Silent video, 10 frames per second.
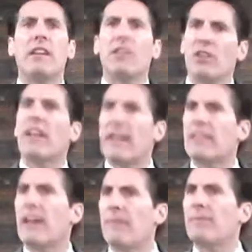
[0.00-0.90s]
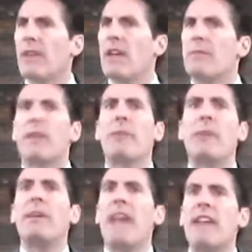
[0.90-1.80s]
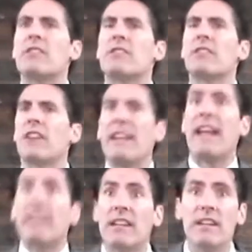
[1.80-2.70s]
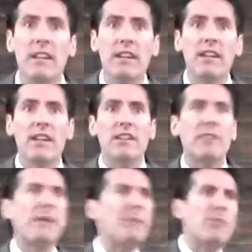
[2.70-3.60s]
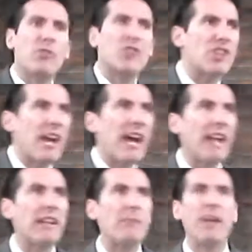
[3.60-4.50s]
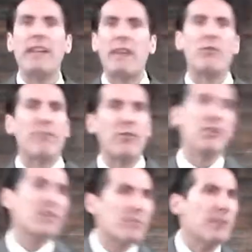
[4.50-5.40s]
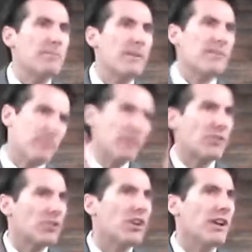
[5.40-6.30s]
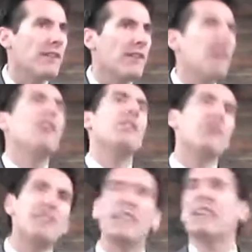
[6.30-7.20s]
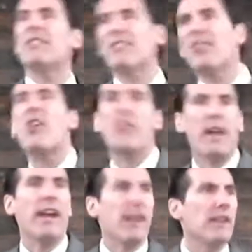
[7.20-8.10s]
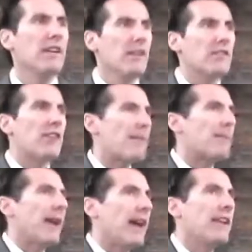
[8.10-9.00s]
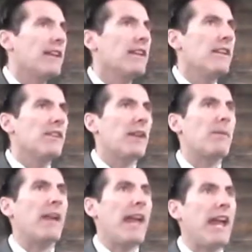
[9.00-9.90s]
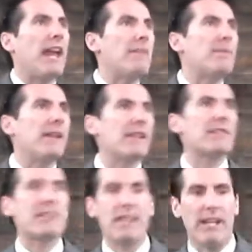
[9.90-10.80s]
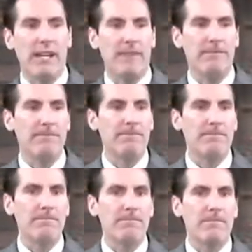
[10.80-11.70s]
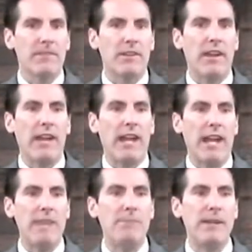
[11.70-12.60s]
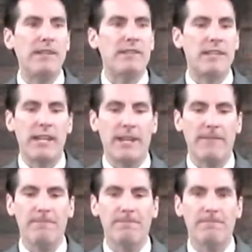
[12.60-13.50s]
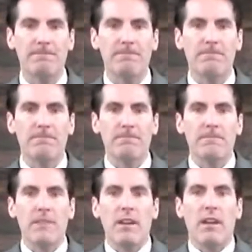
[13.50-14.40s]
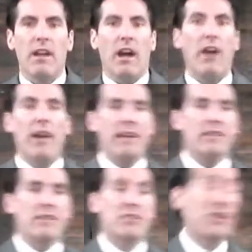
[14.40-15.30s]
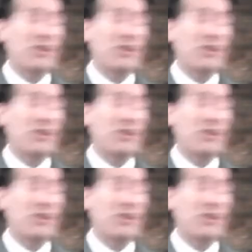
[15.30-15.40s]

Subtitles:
You like them. They're maybe not as connected. They're maybe more shy, and they might not refer you as much business, but they're good. Your C is, they're okay. They're not bad. Okay, but A, B, and C. Okay, A, B, and C. All right, so